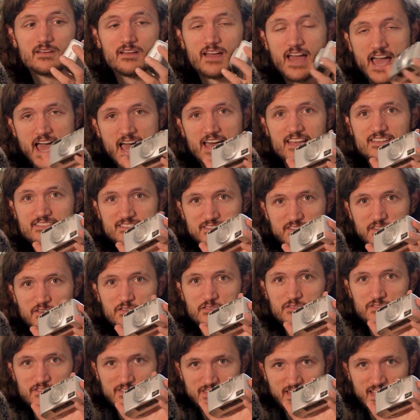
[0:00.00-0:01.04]
has
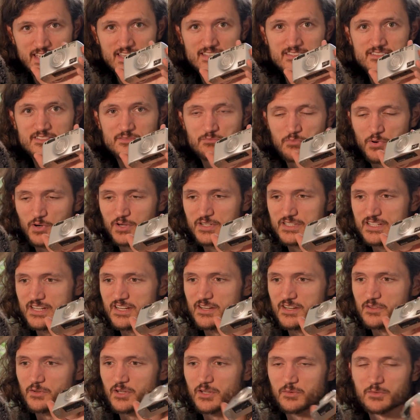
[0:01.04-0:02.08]
those dates burnt
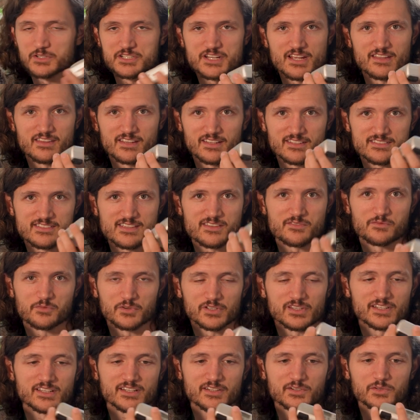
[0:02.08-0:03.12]
into it, which I think is a
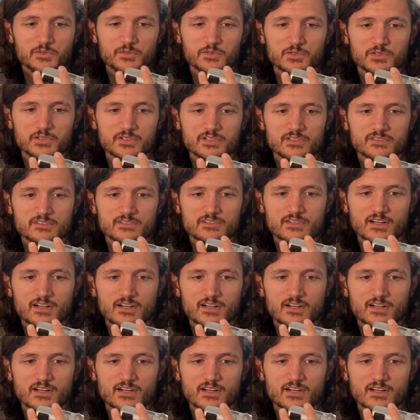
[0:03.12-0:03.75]
really cool